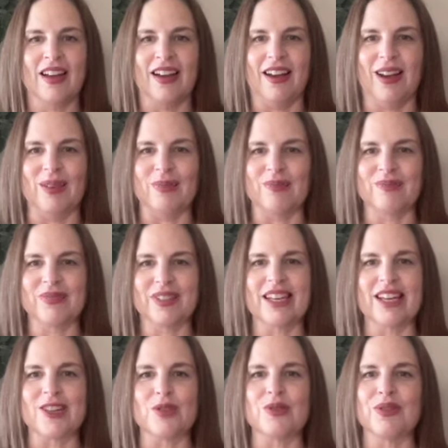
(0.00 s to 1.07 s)
um,
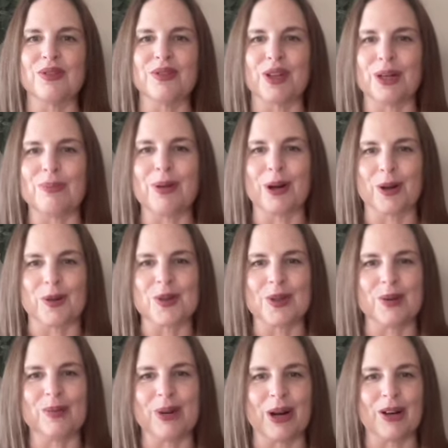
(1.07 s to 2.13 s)
gets into a very
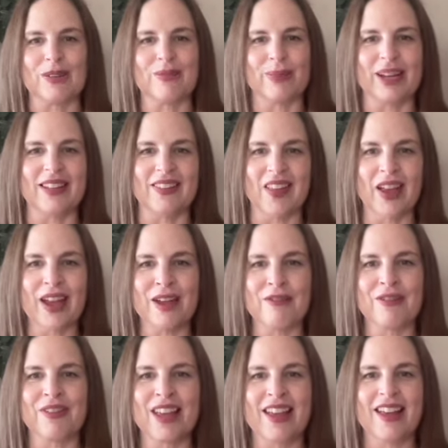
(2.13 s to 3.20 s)
personal part of my
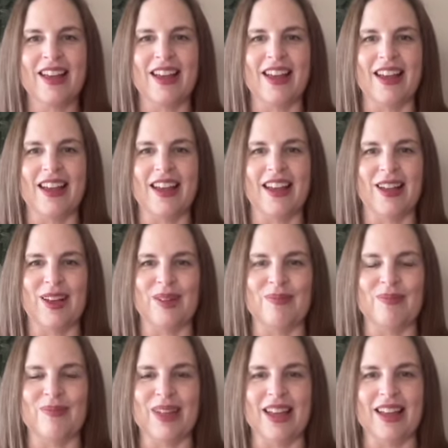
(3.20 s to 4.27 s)
life
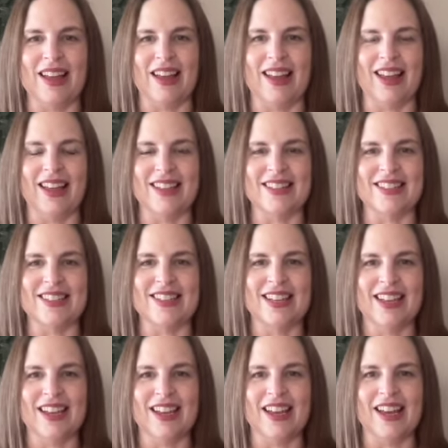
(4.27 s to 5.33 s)
um, and
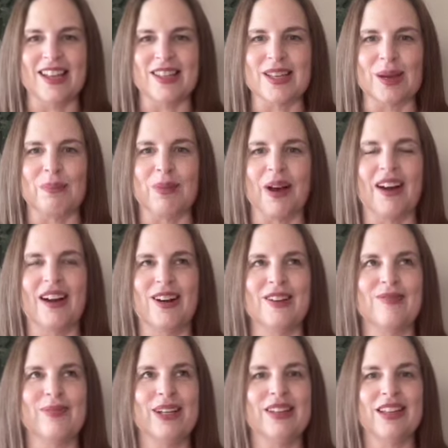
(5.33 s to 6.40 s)
it's a part
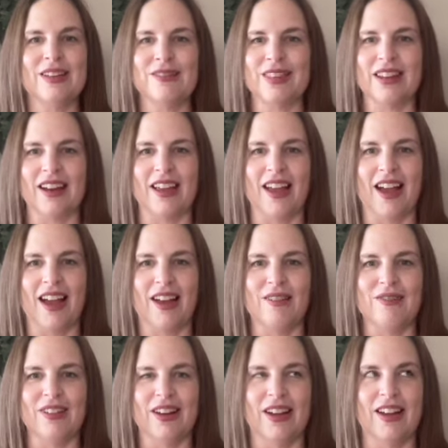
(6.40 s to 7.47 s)
of my life that I have
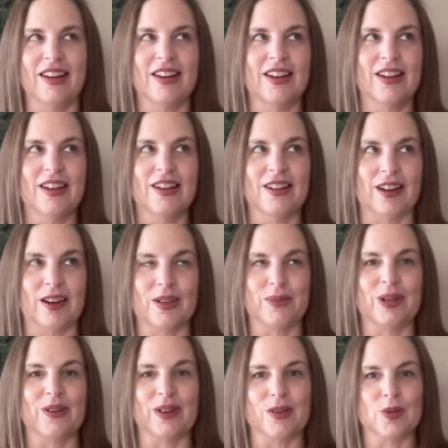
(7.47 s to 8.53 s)
not talked
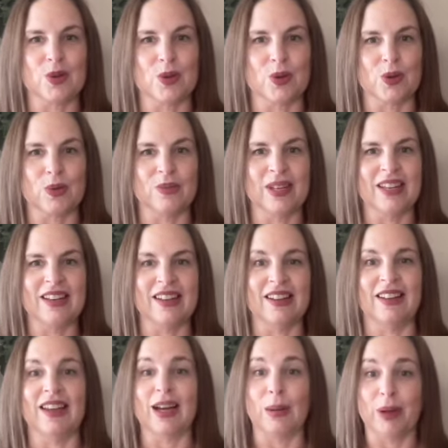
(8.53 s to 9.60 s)
about on social media,
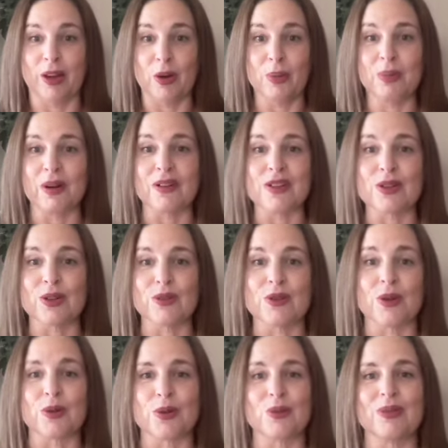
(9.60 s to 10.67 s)
like on my own personal
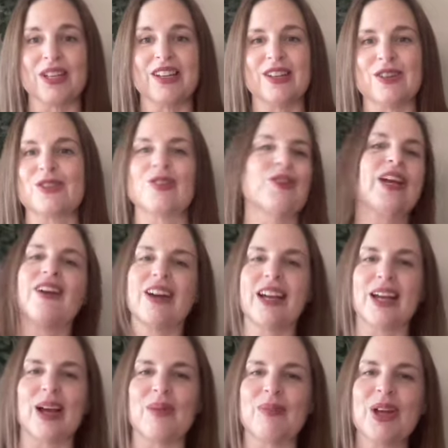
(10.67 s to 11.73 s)
social media. So here I
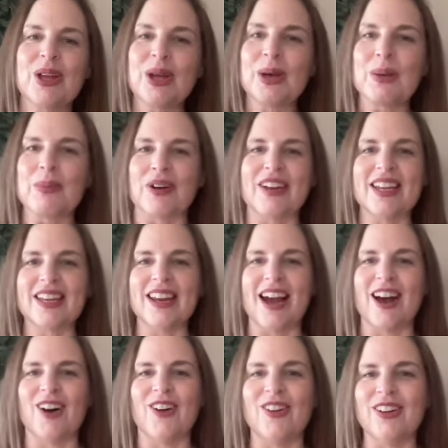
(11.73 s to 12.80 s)
am putting it
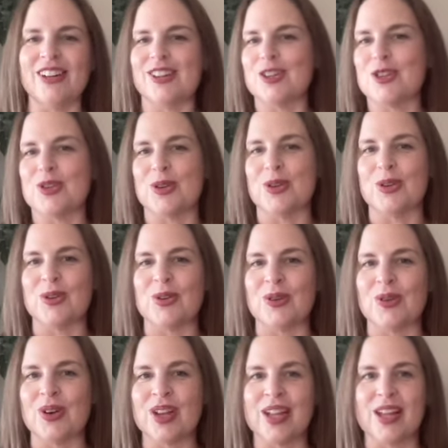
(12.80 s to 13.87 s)
out into
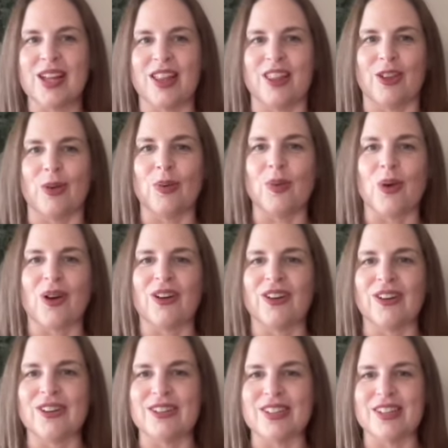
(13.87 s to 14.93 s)
the
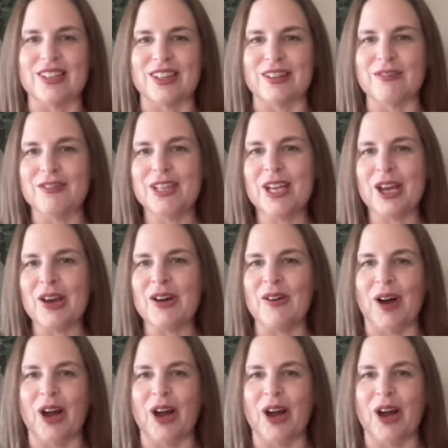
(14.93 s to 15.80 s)
world in a video